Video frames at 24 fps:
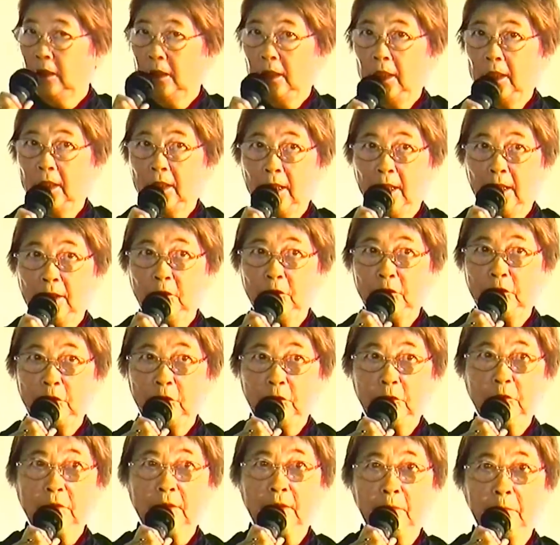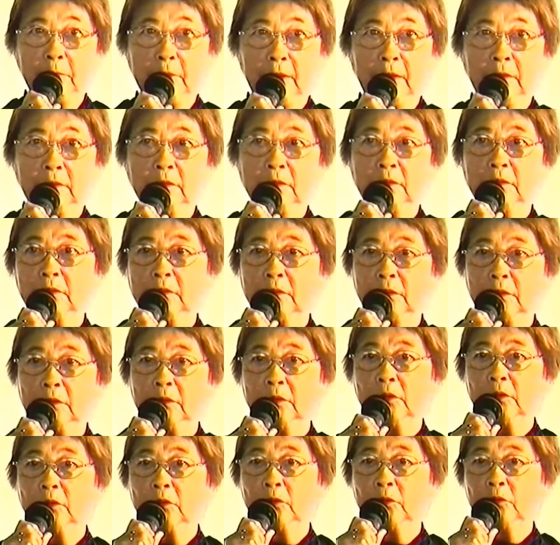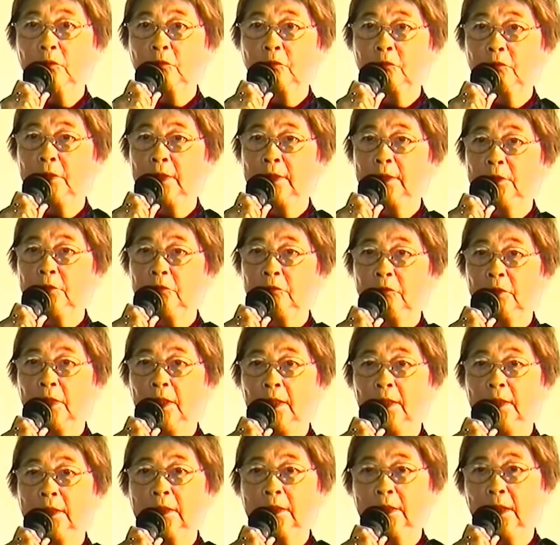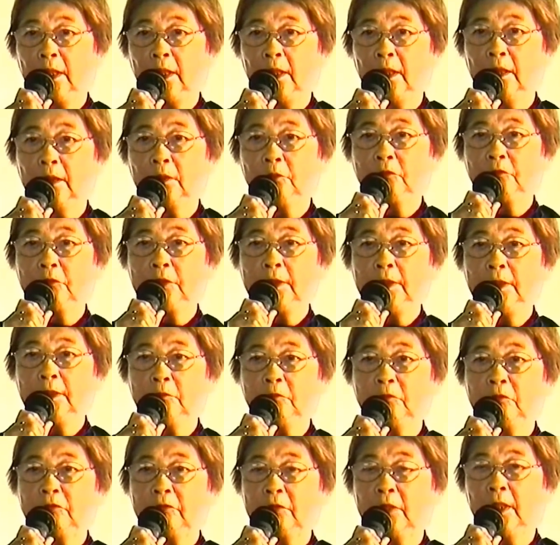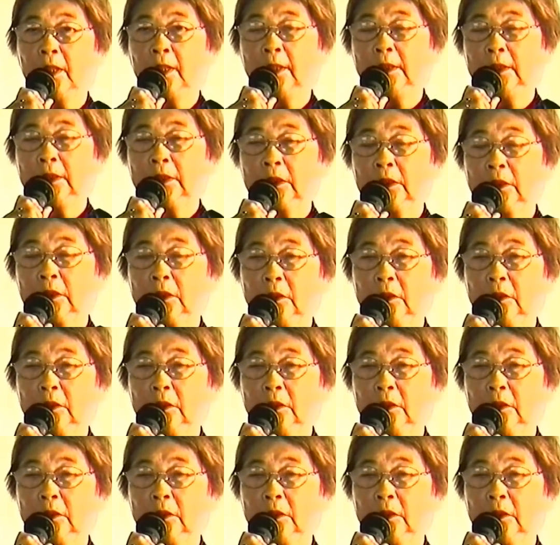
I kind of joked about French fries and freedom fries.